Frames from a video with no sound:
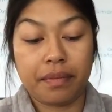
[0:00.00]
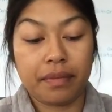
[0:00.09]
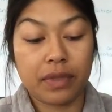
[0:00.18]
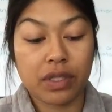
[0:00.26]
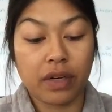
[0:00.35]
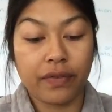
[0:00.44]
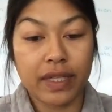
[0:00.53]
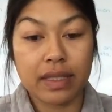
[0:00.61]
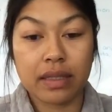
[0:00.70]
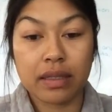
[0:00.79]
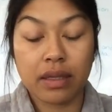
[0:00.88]

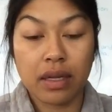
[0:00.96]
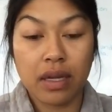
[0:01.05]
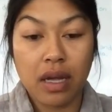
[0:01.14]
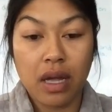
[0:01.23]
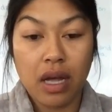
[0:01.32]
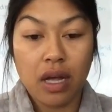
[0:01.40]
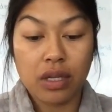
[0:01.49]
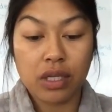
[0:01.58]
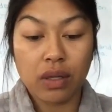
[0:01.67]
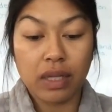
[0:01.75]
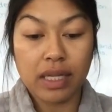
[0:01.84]
surface.
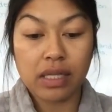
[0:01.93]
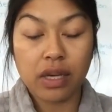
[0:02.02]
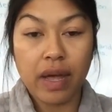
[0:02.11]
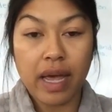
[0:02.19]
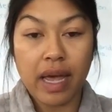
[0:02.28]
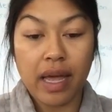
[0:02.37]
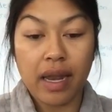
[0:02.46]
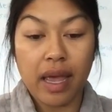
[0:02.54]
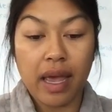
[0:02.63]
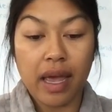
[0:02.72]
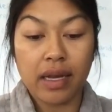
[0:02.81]
So let's go ahead
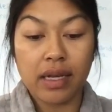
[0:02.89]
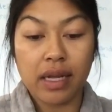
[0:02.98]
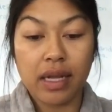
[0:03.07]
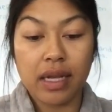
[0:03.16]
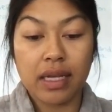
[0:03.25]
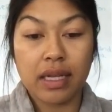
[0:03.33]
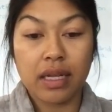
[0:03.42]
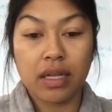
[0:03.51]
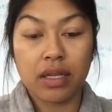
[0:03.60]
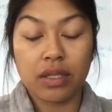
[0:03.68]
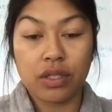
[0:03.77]
and
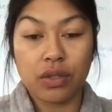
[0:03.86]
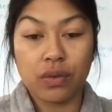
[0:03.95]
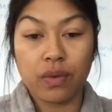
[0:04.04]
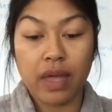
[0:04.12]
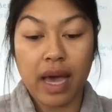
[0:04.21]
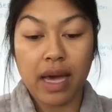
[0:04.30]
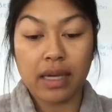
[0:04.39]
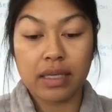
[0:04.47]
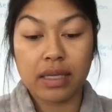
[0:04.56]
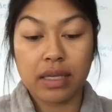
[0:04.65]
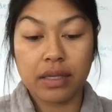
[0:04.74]
do
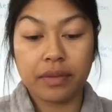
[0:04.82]
that.